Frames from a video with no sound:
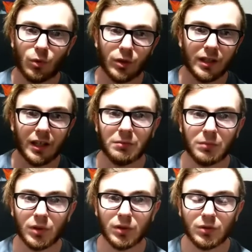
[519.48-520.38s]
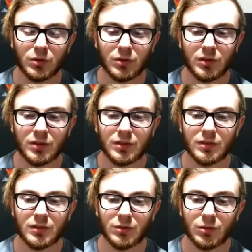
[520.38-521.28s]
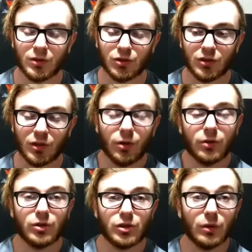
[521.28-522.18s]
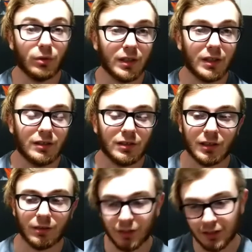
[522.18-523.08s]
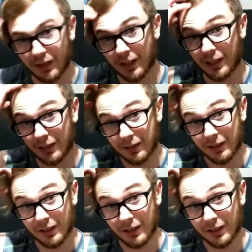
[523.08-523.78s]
game modes, or just a longer showcase and stuff like that.